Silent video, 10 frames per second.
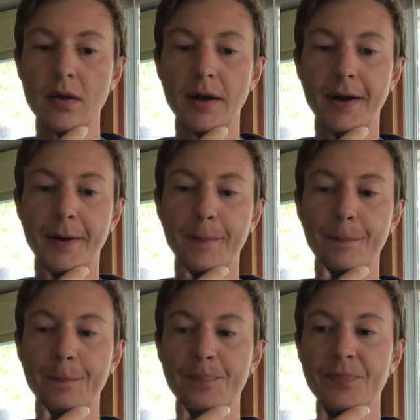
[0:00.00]

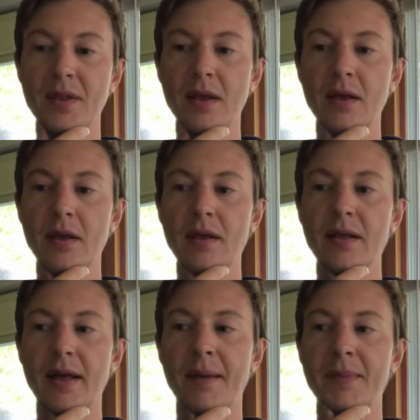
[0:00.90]

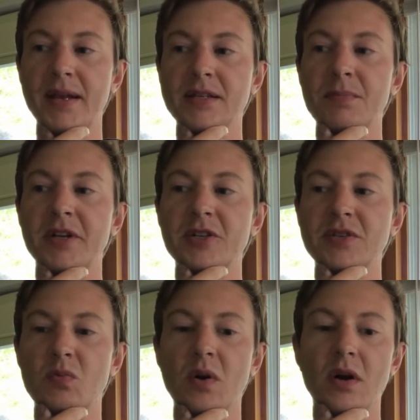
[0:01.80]
I mean, as much
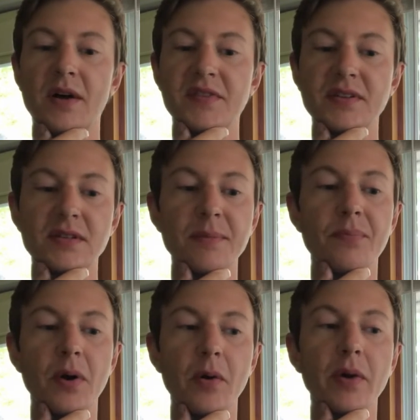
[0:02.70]
as we're obviously
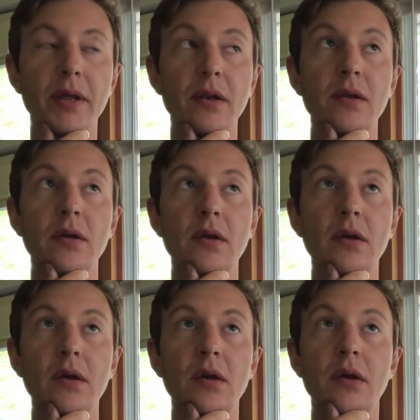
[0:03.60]
broken,
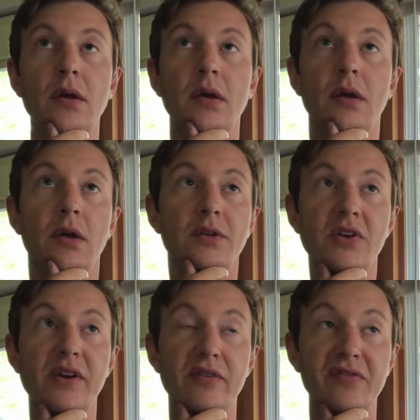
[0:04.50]
Do
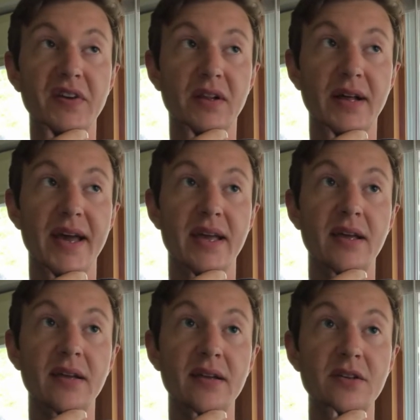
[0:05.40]
You Ever Feel Like
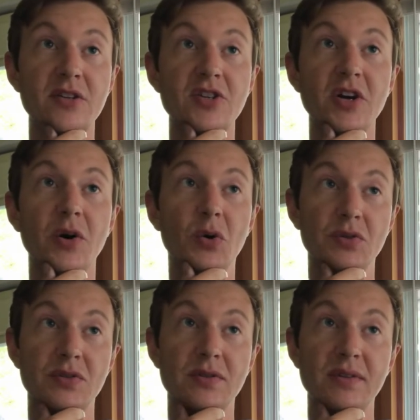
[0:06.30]

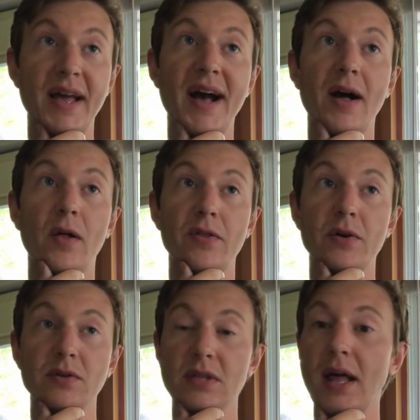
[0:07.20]
shows how
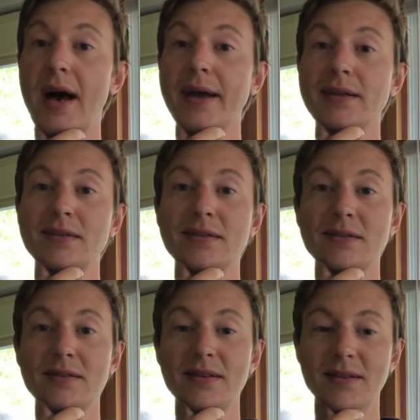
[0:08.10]
those
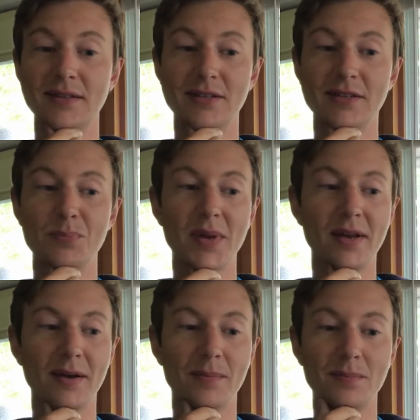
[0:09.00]
lies can just
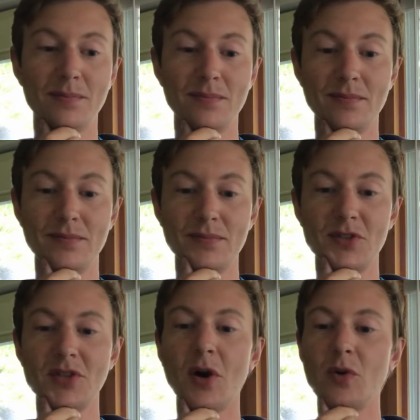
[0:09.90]
become
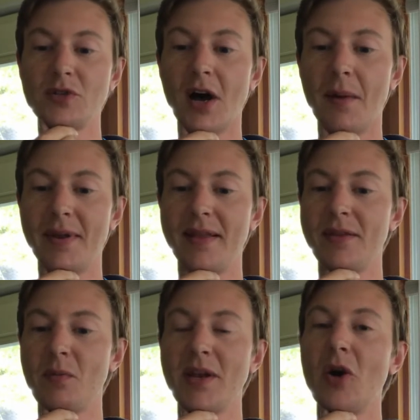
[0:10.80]
so dominant
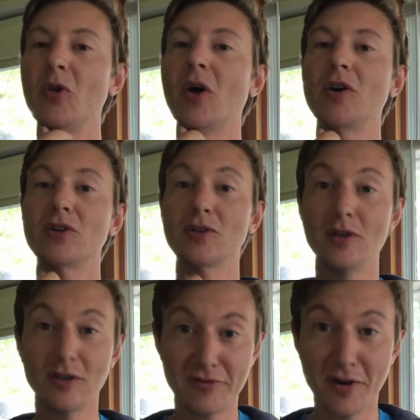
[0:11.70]
that we no longer
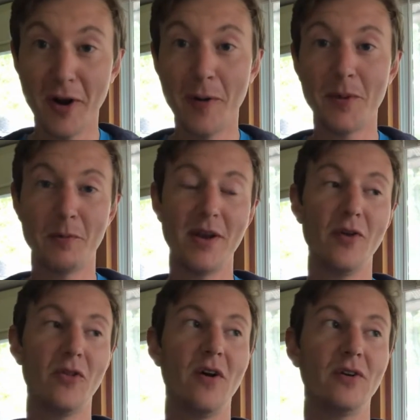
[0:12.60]
look for hope and we no
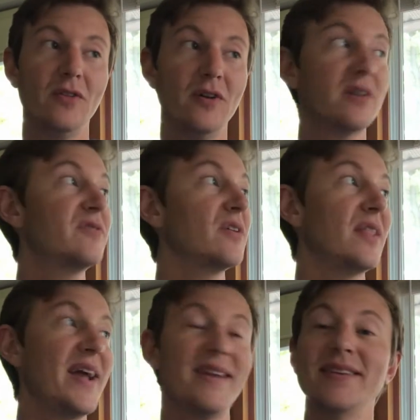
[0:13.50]
longer look for
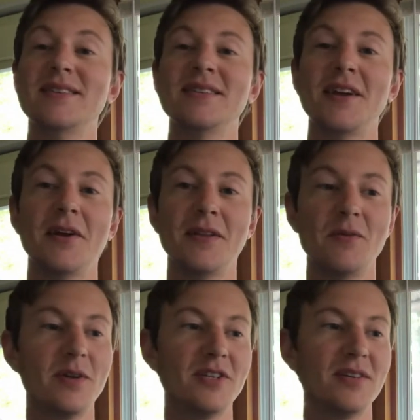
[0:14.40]
light necessarily.
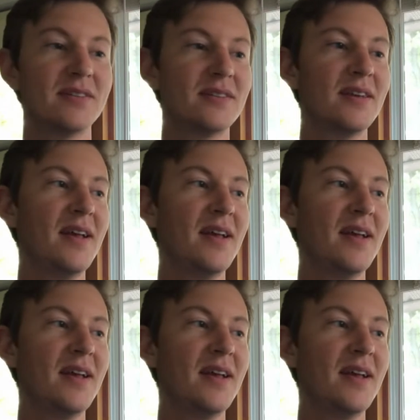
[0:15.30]
We just